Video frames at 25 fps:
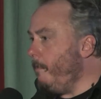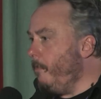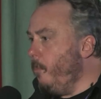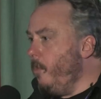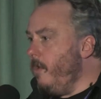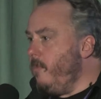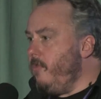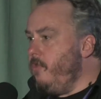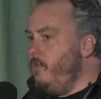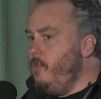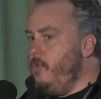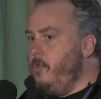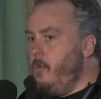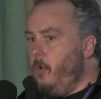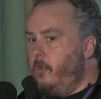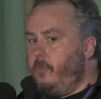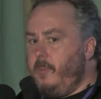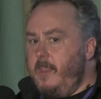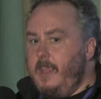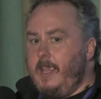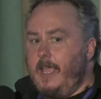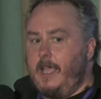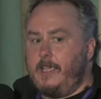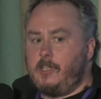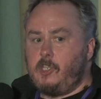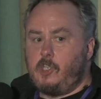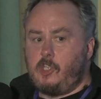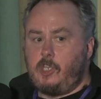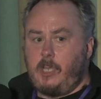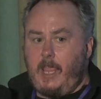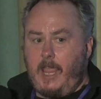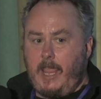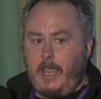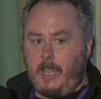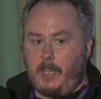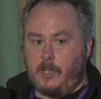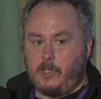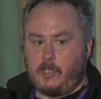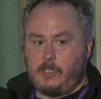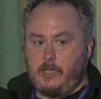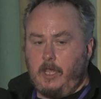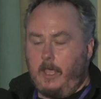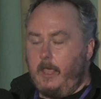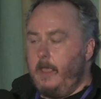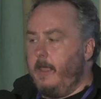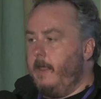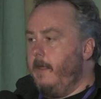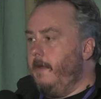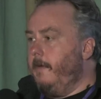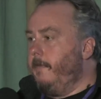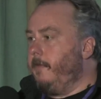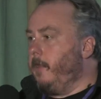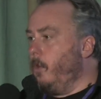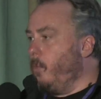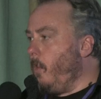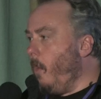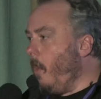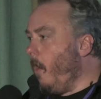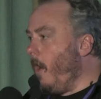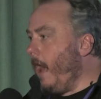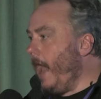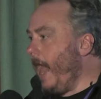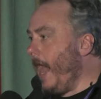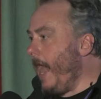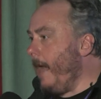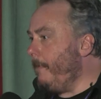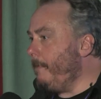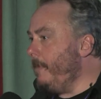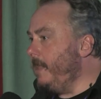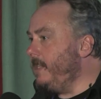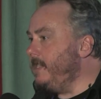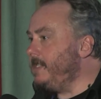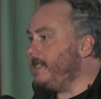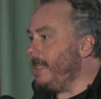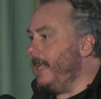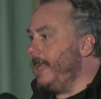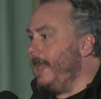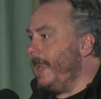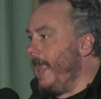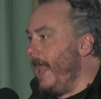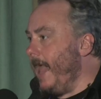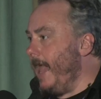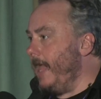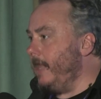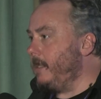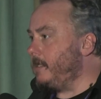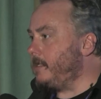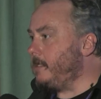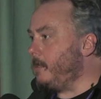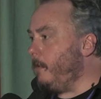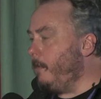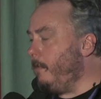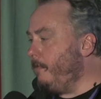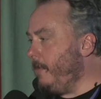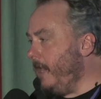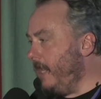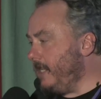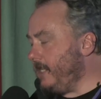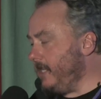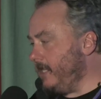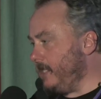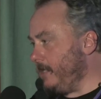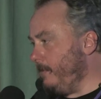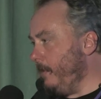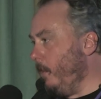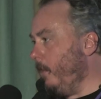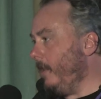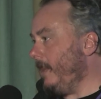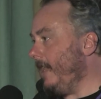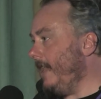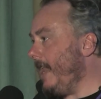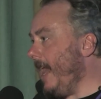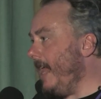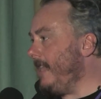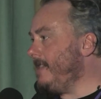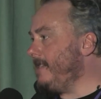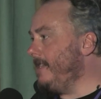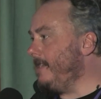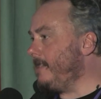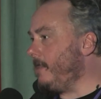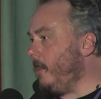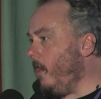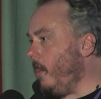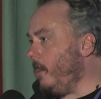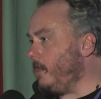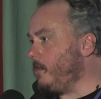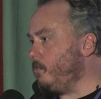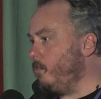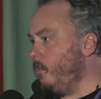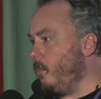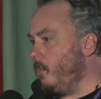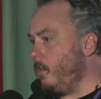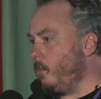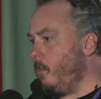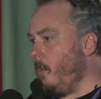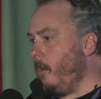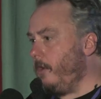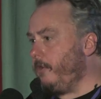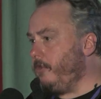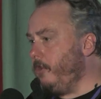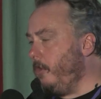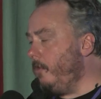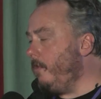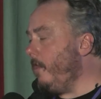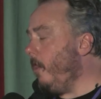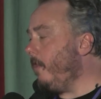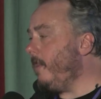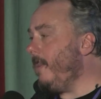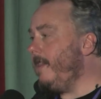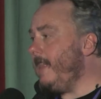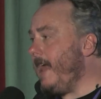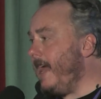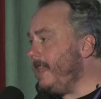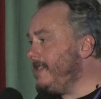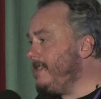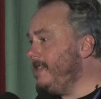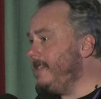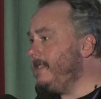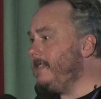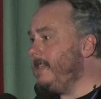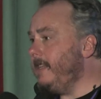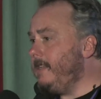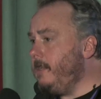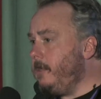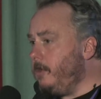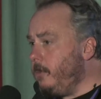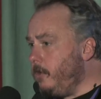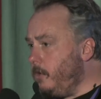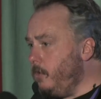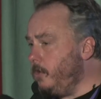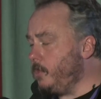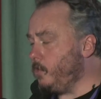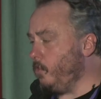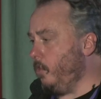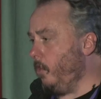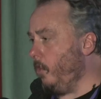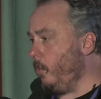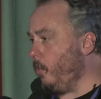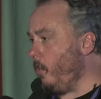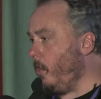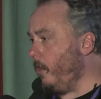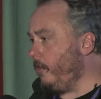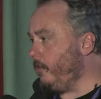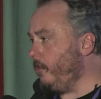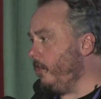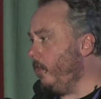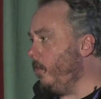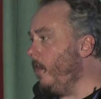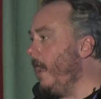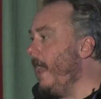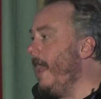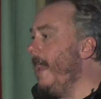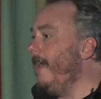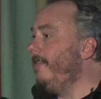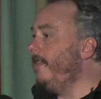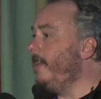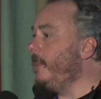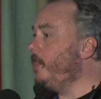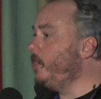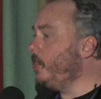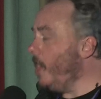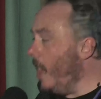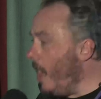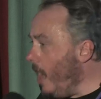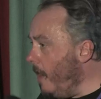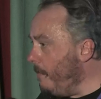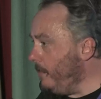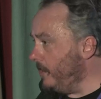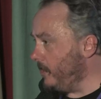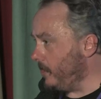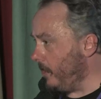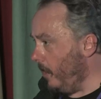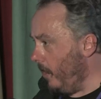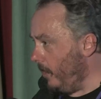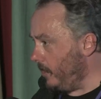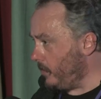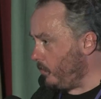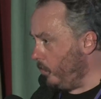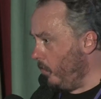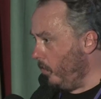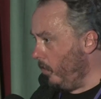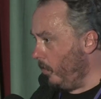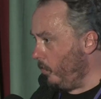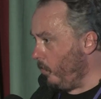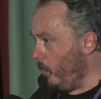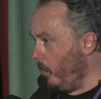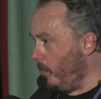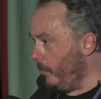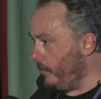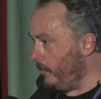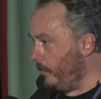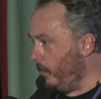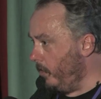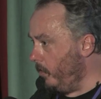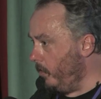Nothing has changed. The war happens, it ends. Someone tells us, well, the Nazis lost World War II. No, the Nazis didn't lose World War II. The Germans lost World War II.